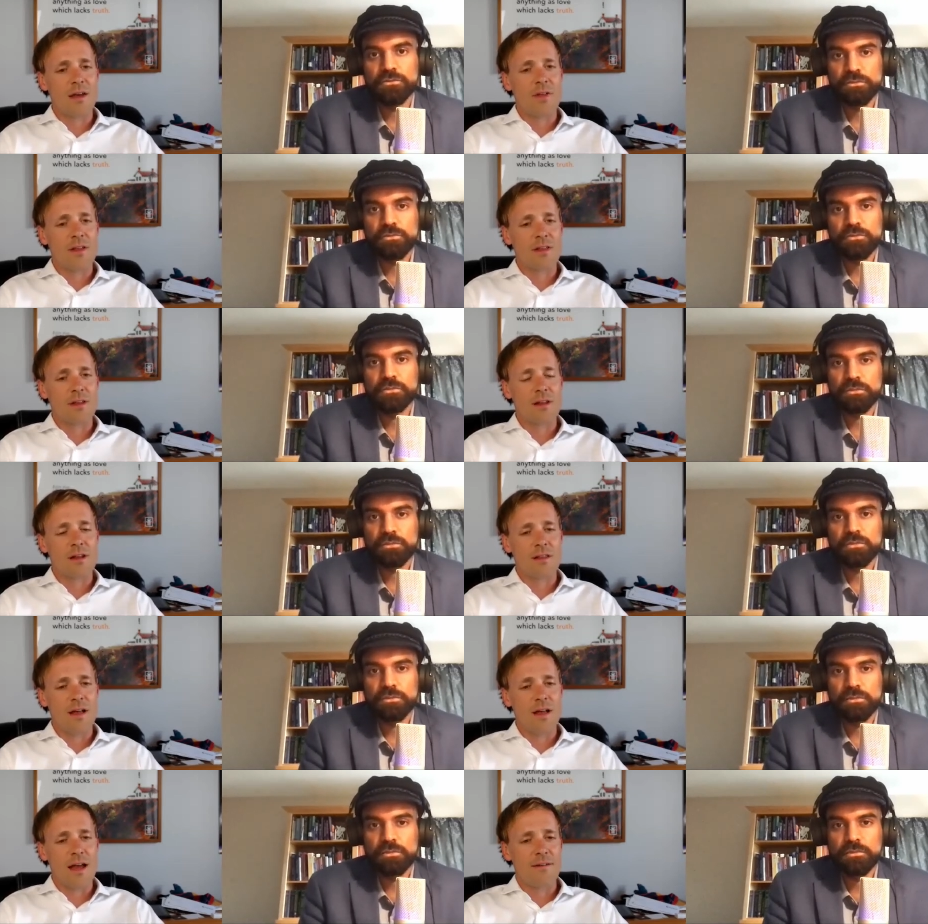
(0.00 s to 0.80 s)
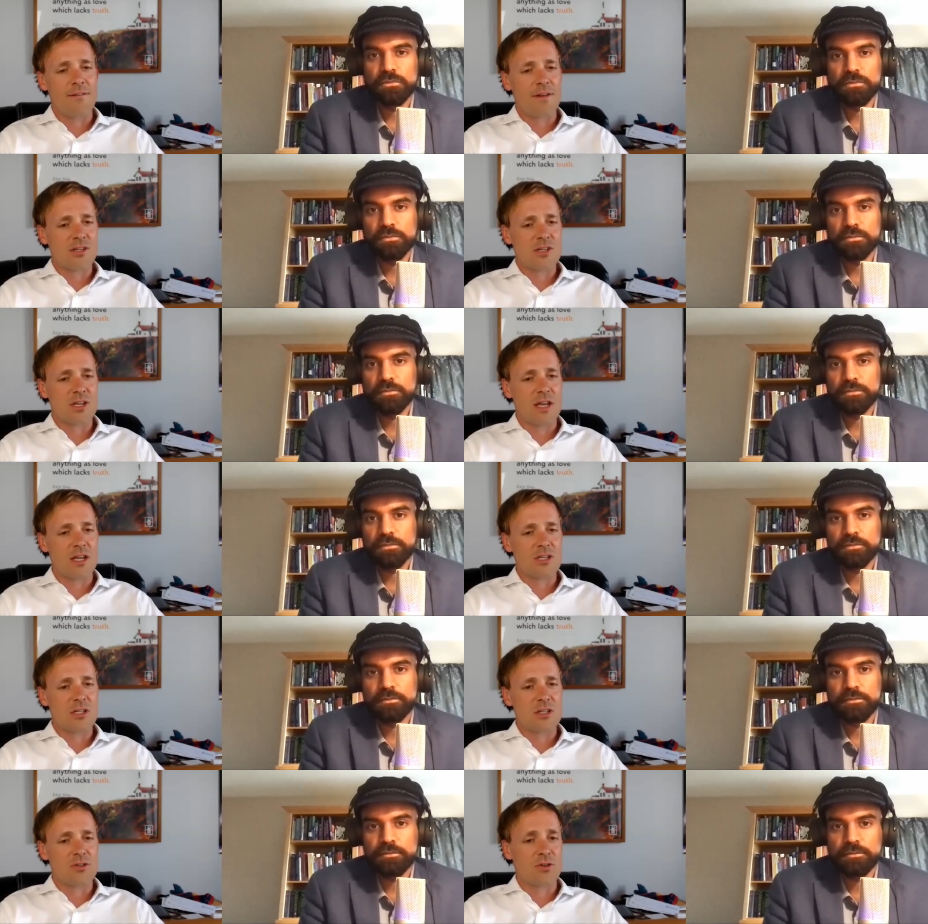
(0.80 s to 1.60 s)
Speaker 1: I think the decline of
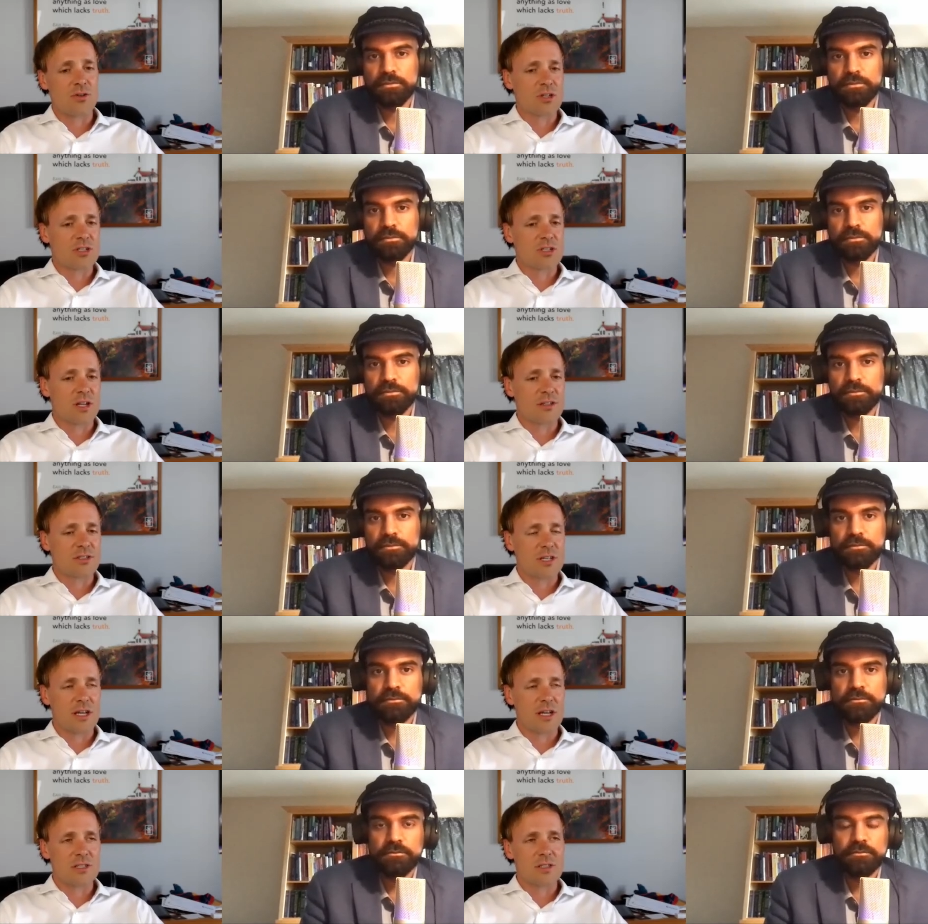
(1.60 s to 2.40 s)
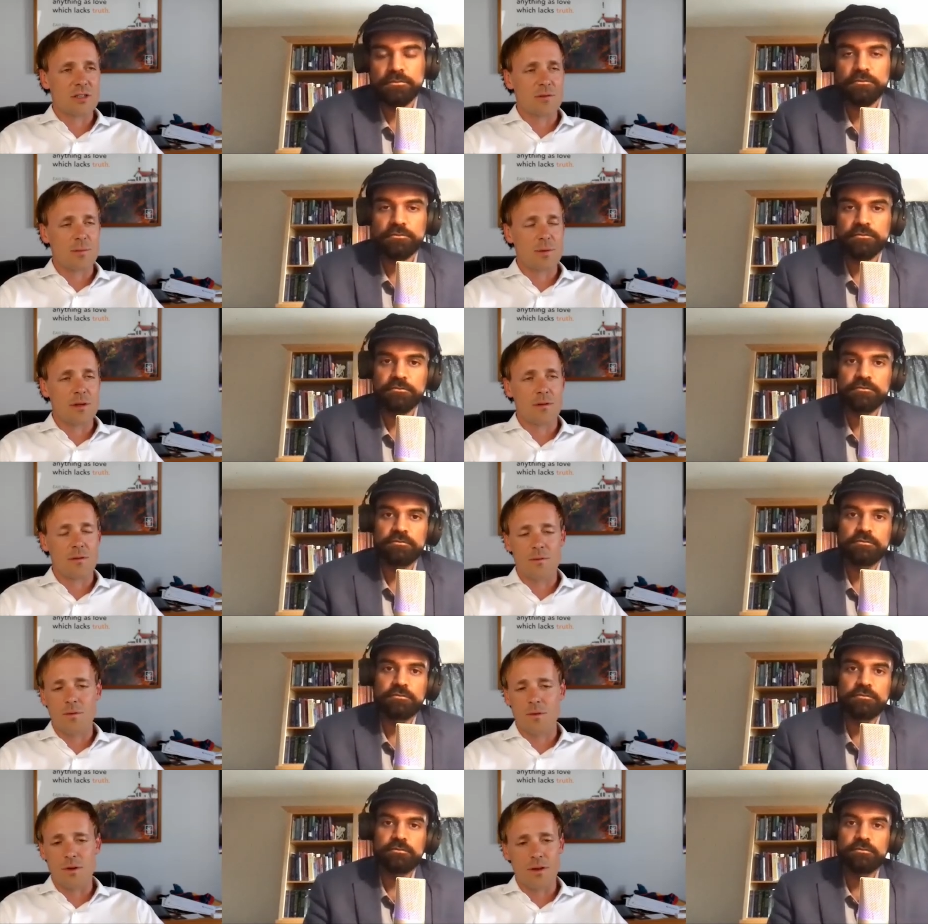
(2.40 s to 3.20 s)
education, traditional education, has been
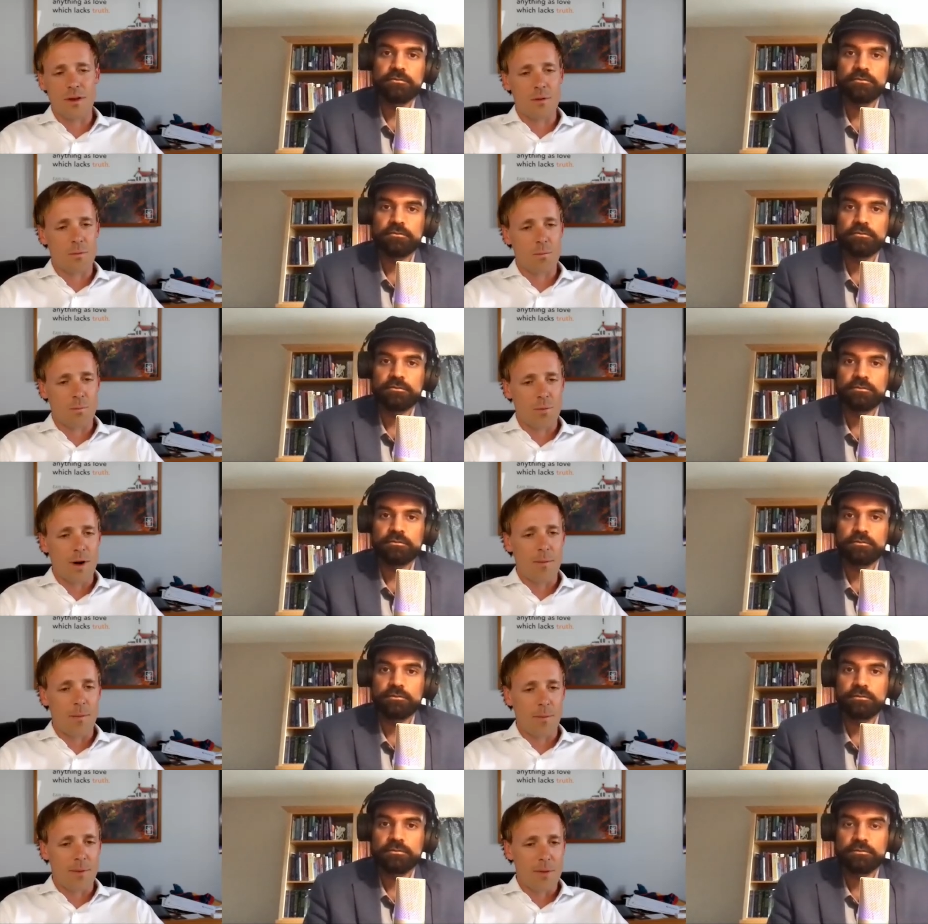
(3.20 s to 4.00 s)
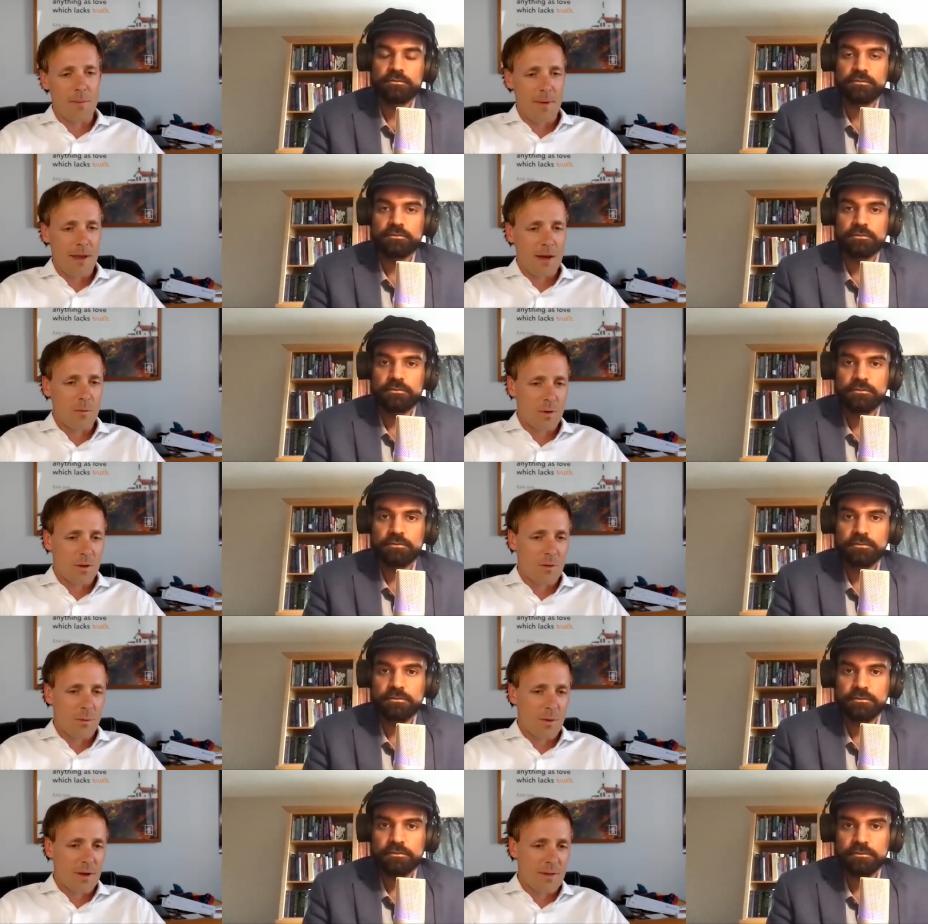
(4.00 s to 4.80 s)
certainly probably the main
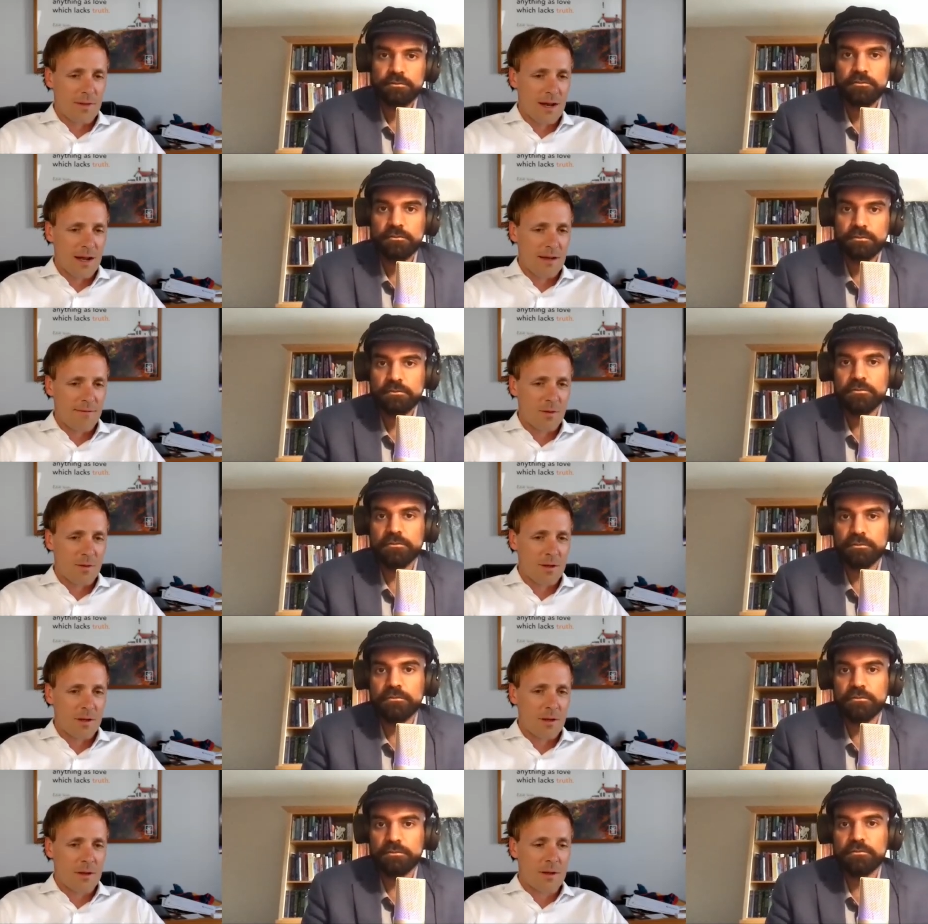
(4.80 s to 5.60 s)
one, the way that I view mm-hmm.